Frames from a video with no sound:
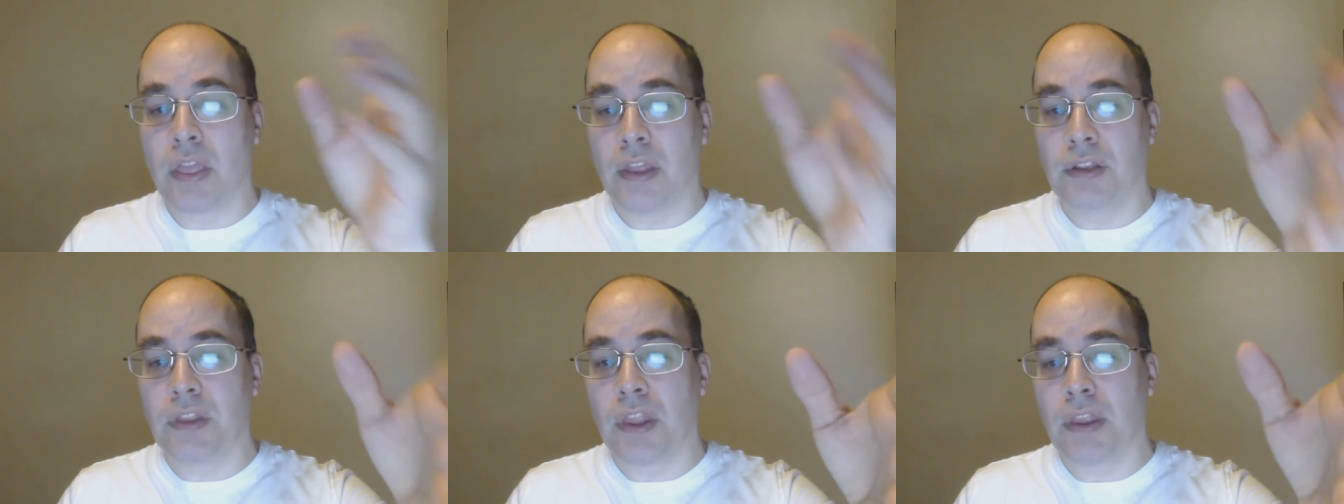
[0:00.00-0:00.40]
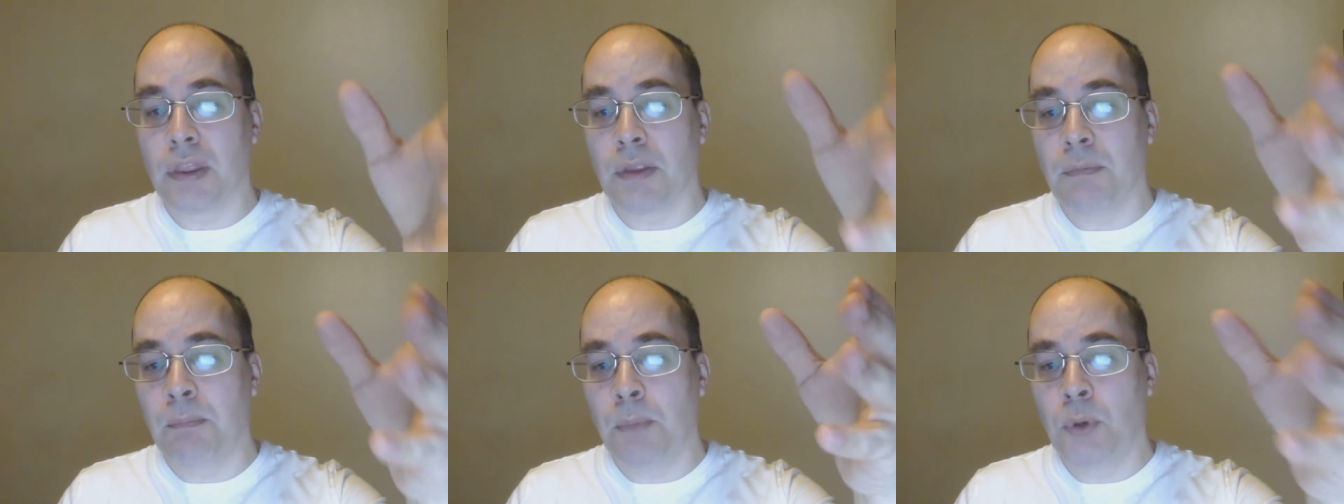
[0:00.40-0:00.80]
the
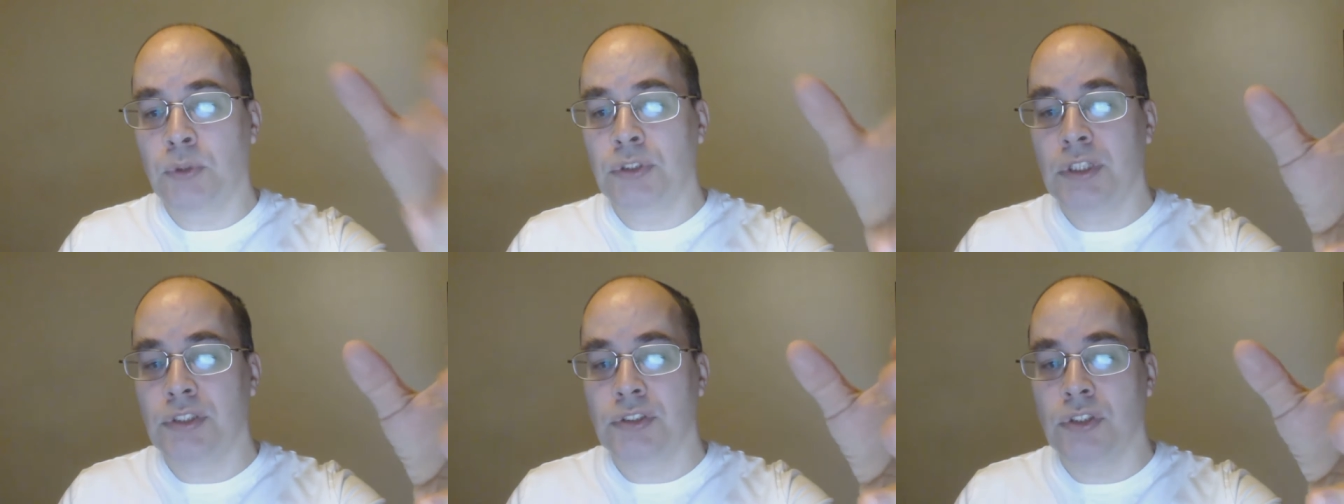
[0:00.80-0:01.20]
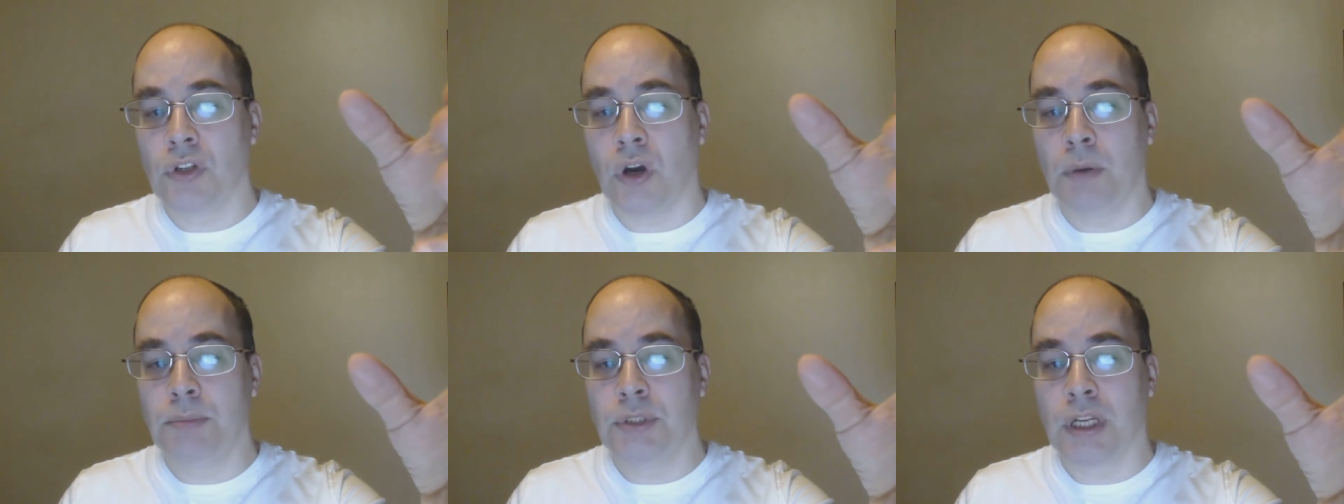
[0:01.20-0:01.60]
more
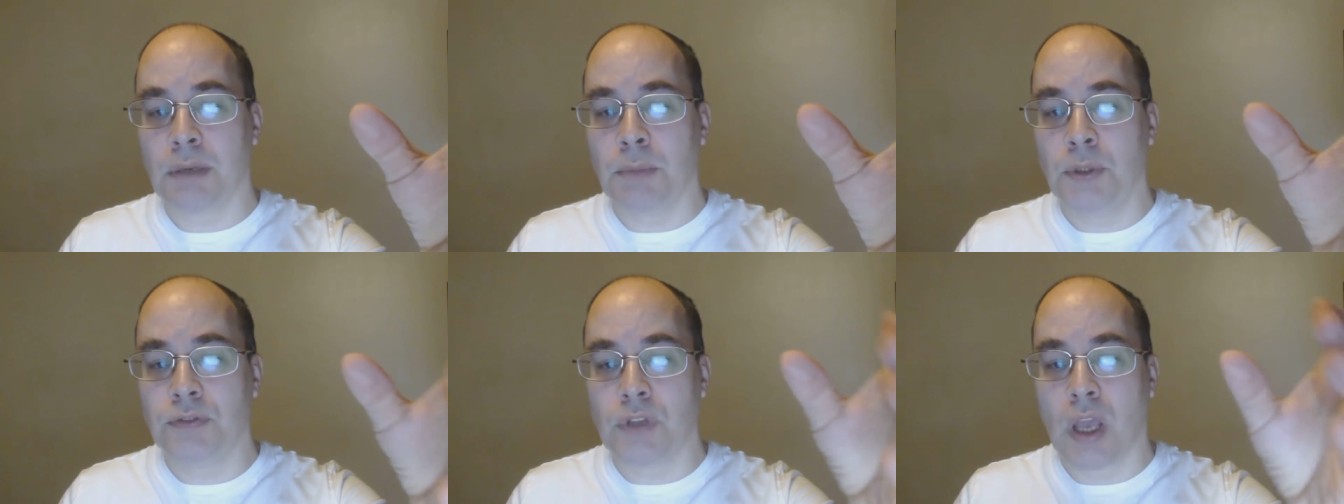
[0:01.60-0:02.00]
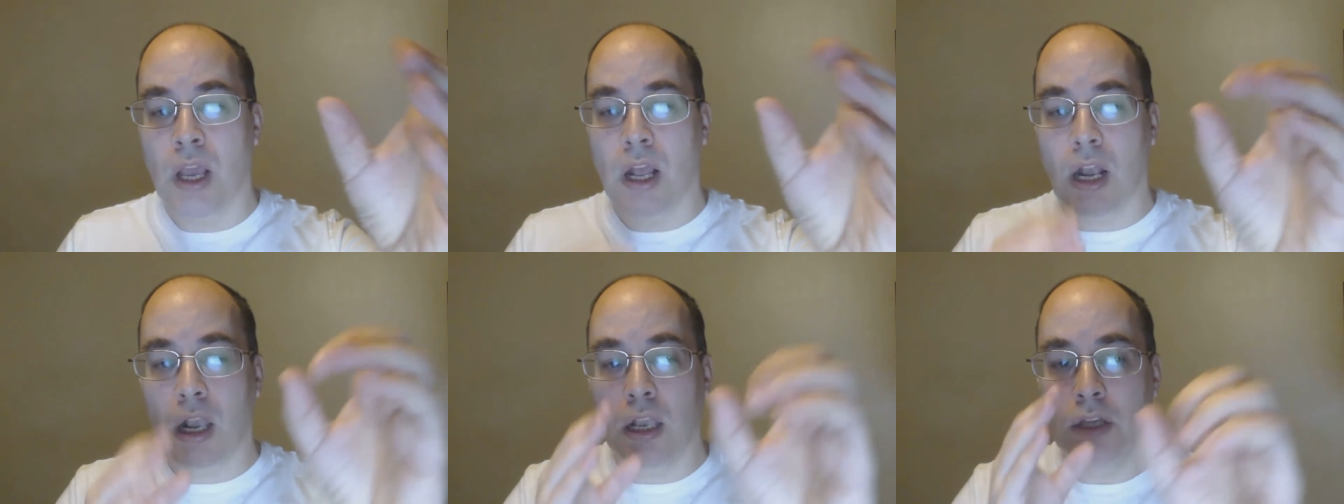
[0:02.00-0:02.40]
distant object moves
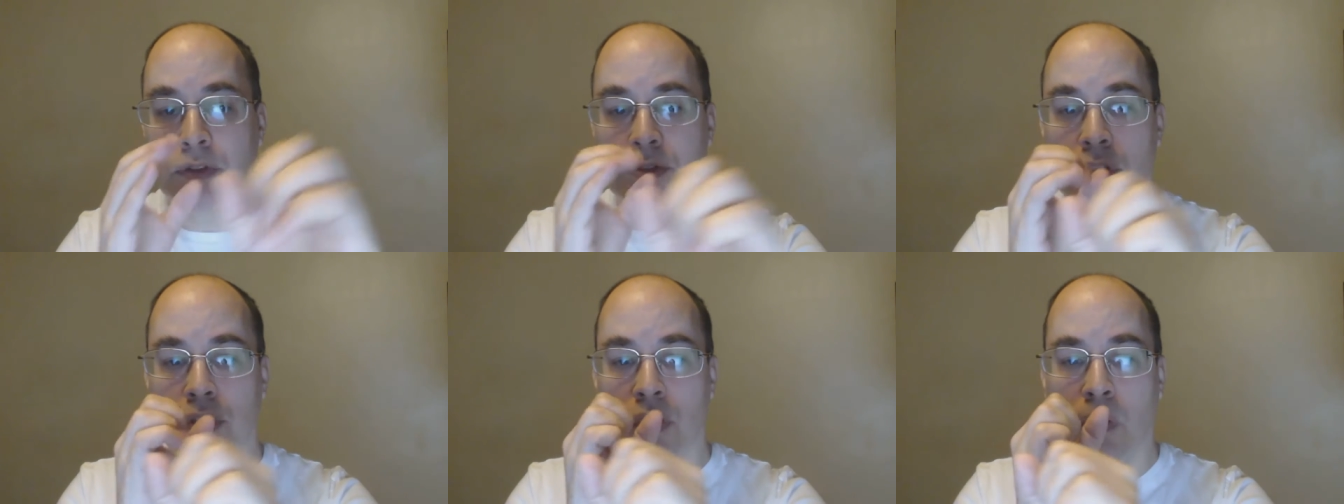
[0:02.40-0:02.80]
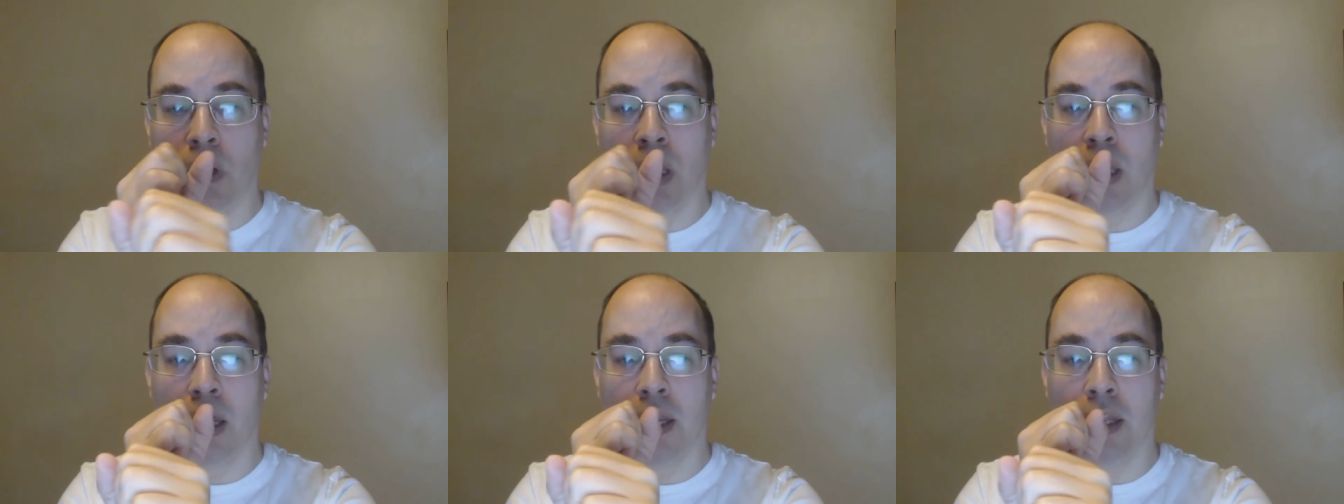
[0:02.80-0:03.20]
closer to
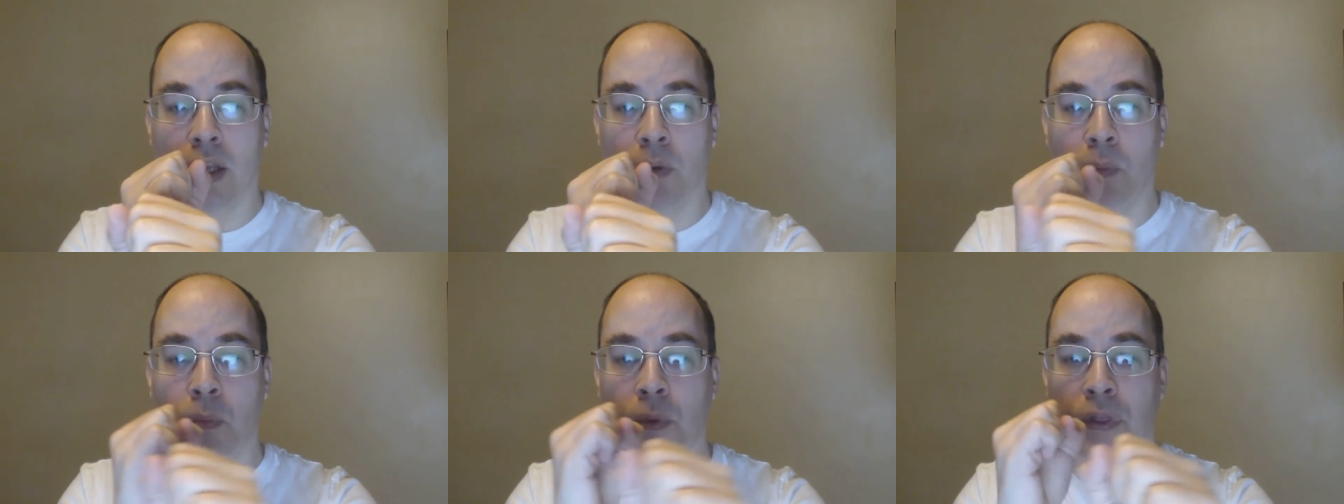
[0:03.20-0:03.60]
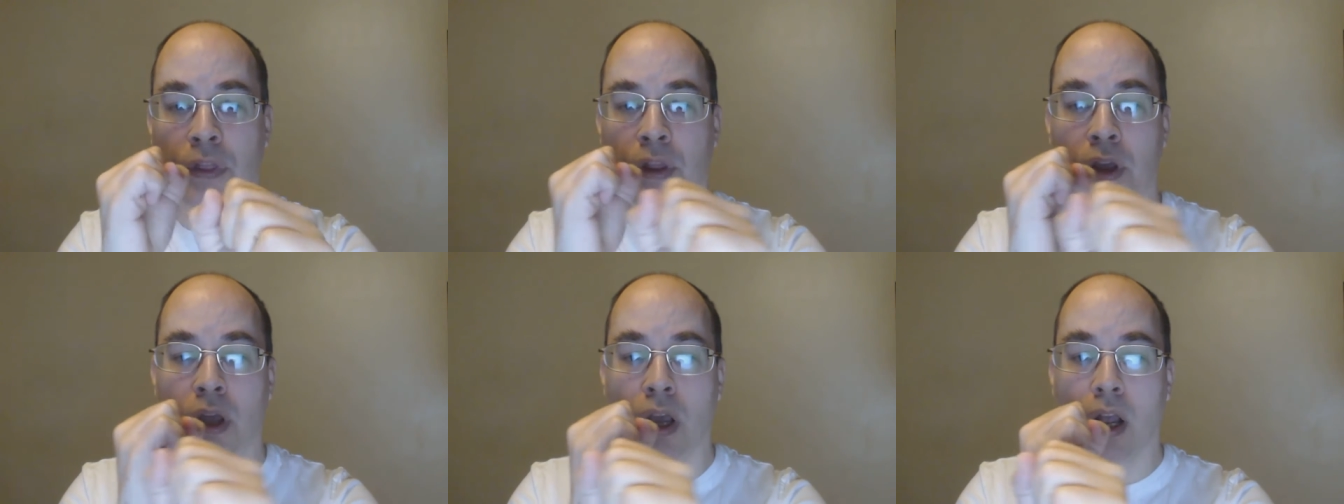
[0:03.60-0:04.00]
aligning with
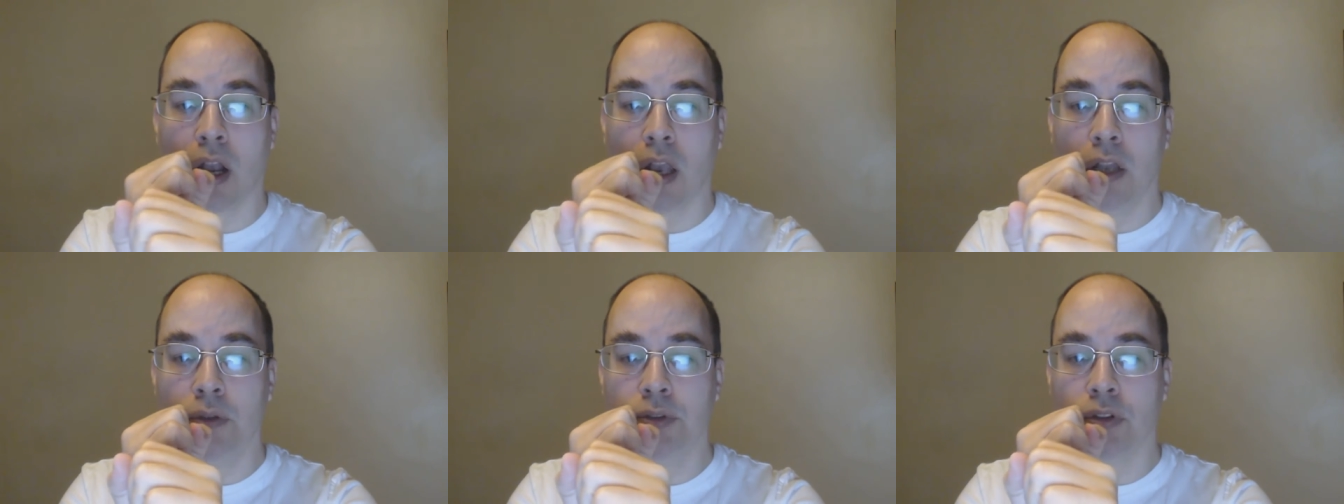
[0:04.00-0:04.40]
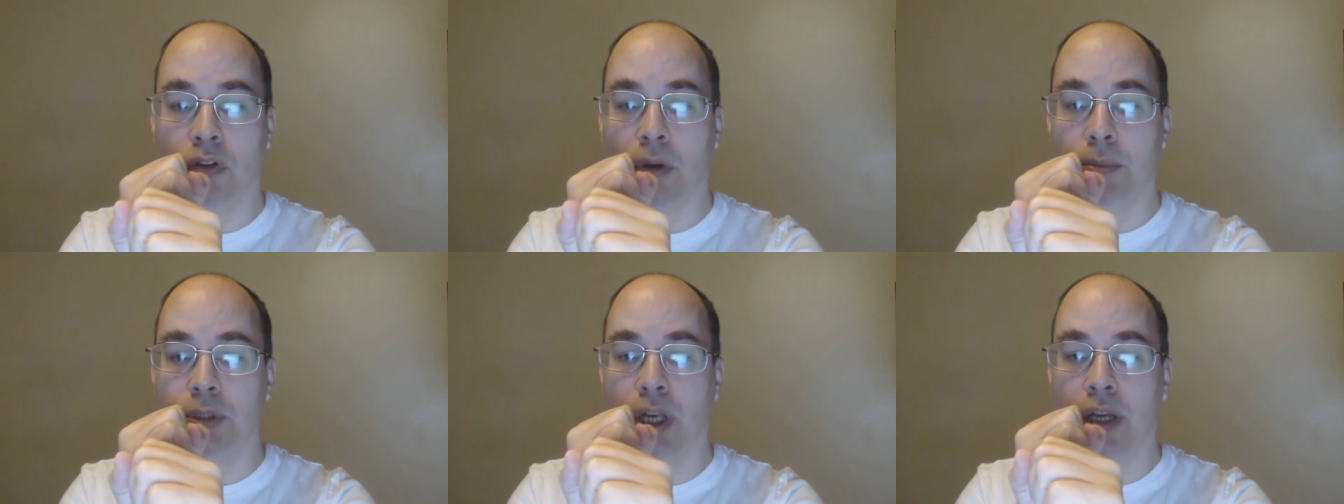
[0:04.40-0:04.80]
the
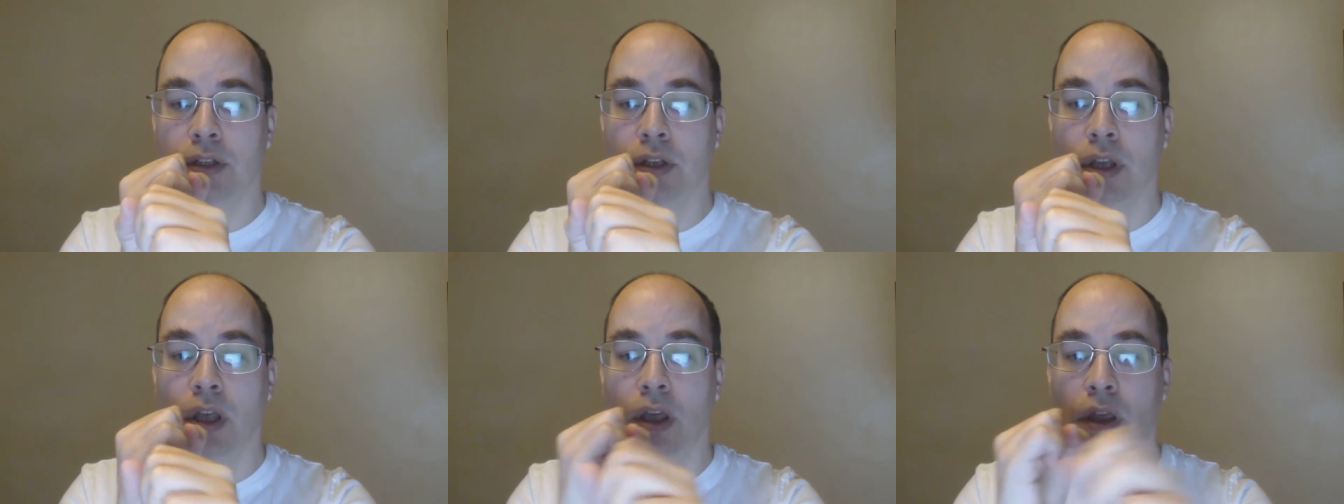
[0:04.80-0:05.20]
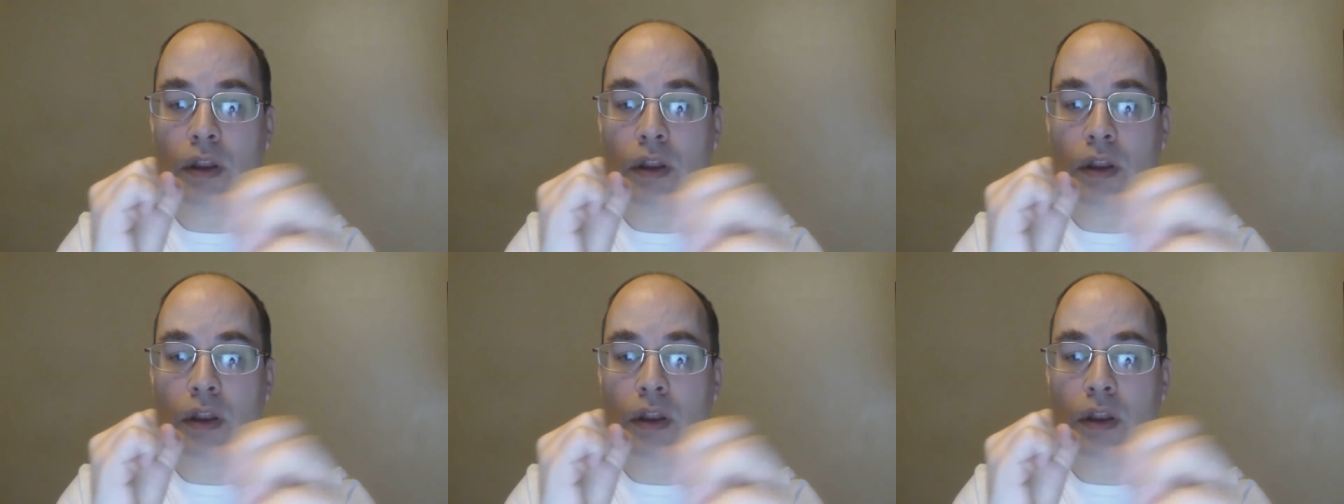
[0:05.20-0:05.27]
closer object.